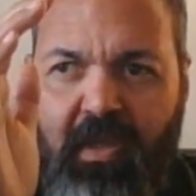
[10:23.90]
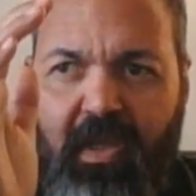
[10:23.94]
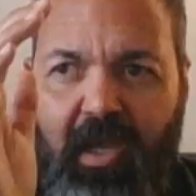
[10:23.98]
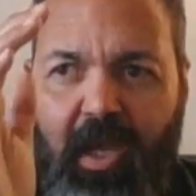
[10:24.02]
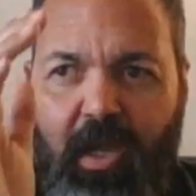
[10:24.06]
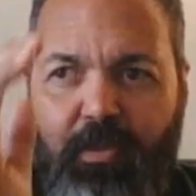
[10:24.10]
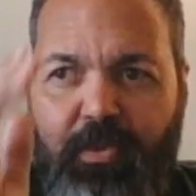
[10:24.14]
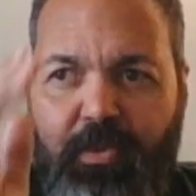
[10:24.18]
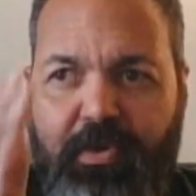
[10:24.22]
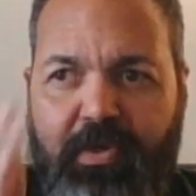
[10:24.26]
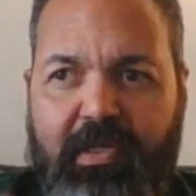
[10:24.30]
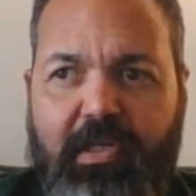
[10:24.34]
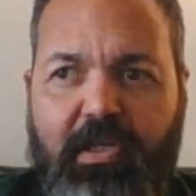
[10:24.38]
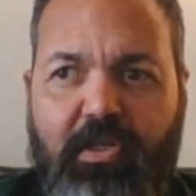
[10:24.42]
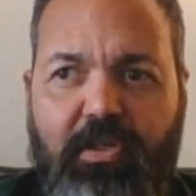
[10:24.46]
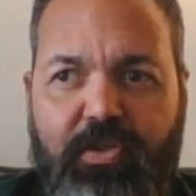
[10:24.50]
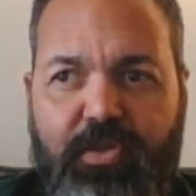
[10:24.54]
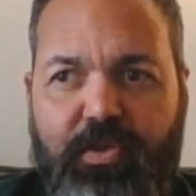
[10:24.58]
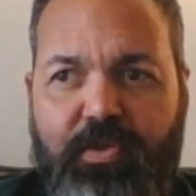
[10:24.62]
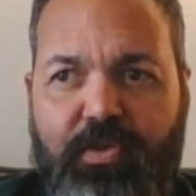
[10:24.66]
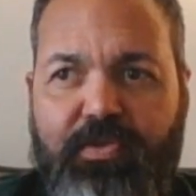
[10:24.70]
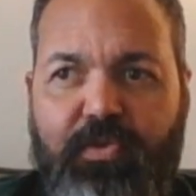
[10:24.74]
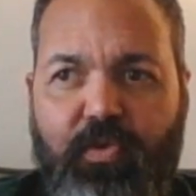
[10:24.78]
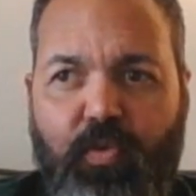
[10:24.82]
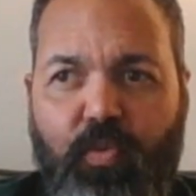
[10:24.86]
I'm going to
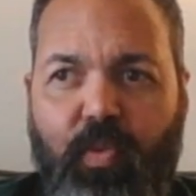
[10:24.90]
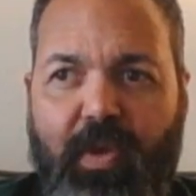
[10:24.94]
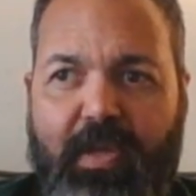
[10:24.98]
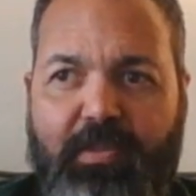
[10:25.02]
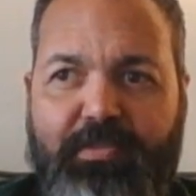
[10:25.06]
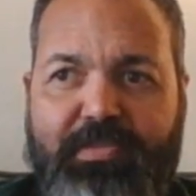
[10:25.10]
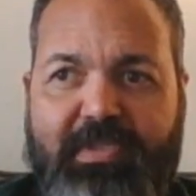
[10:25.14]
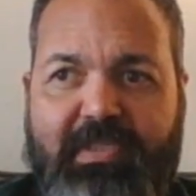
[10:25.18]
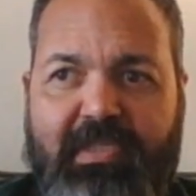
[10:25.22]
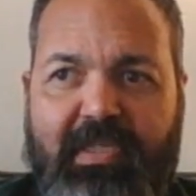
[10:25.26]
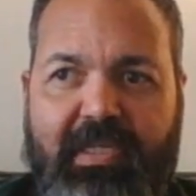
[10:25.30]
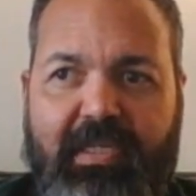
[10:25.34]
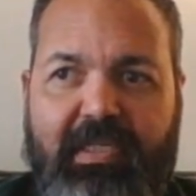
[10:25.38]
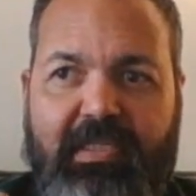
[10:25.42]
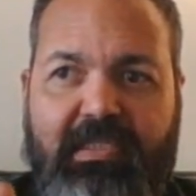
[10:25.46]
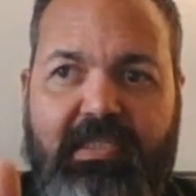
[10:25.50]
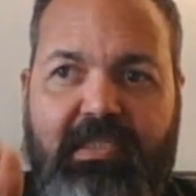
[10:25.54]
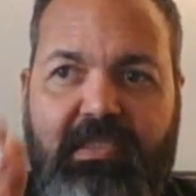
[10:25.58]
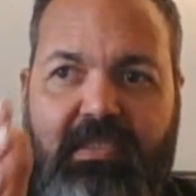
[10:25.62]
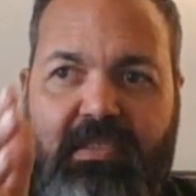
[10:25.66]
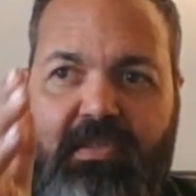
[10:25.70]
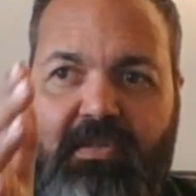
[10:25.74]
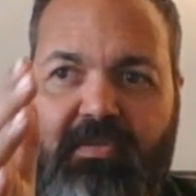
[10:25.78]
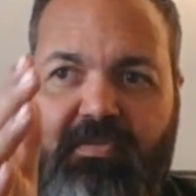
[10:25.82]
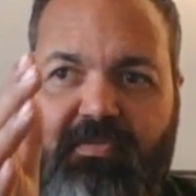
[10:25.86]
include the website
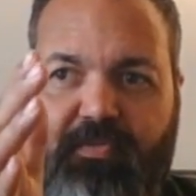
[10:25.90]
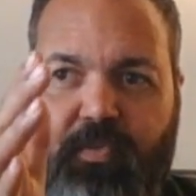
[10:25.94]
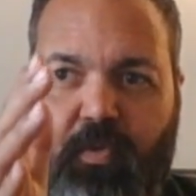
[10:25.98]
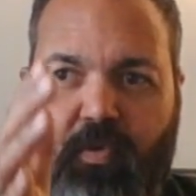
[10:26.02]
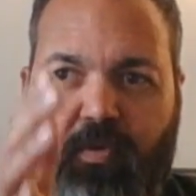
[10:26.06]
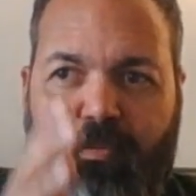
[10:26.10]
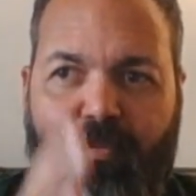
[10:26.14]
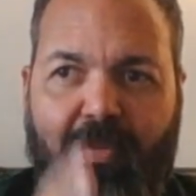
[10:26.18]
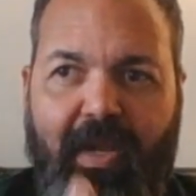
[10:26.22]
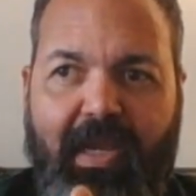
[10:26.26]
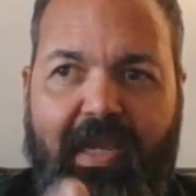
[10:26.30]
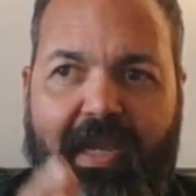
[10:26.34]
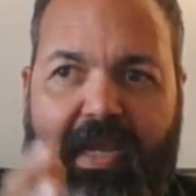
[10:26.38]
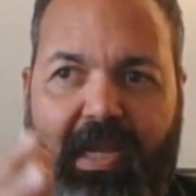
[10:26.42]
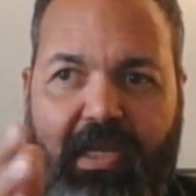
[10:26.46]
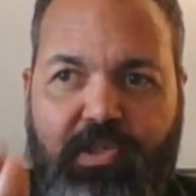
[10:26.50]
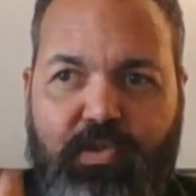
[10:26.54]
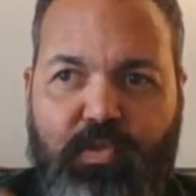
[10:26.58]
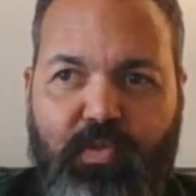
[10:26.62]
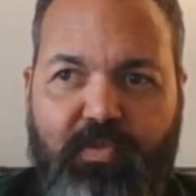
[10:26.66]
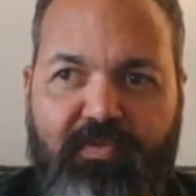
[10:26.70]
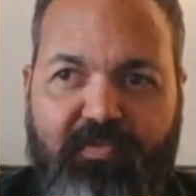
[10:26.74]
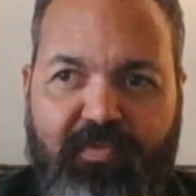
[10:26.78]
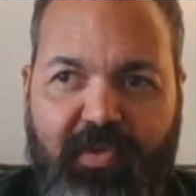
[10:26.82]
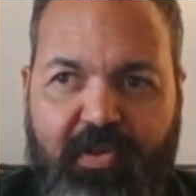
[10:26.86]
for my
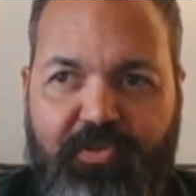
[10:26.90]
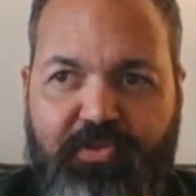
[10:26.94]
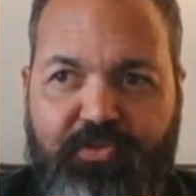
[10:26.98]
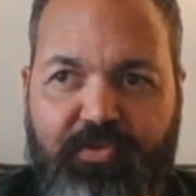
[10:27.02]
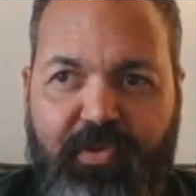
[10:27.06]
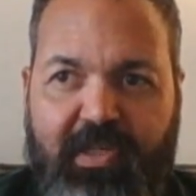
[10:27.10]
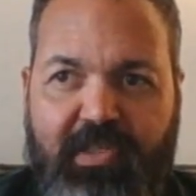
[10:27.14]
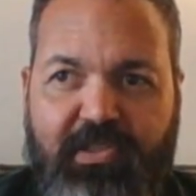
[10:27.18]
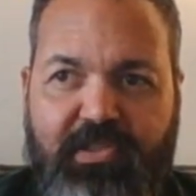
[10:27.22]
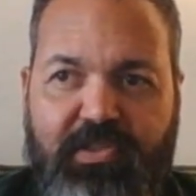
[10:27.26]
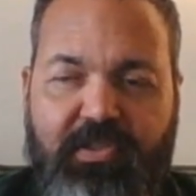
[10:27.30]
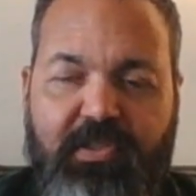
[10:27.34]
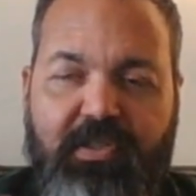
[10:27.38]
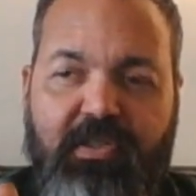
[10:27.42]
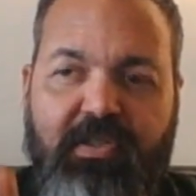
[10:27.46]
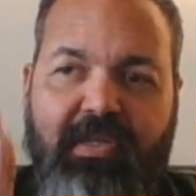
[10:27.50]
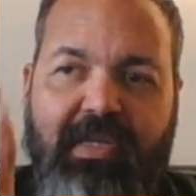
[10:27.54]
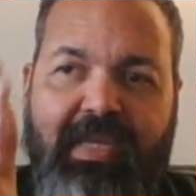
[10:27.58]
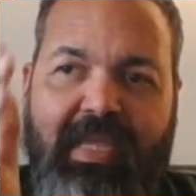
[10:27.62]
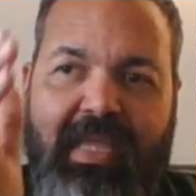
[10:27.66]
actual fundraiser,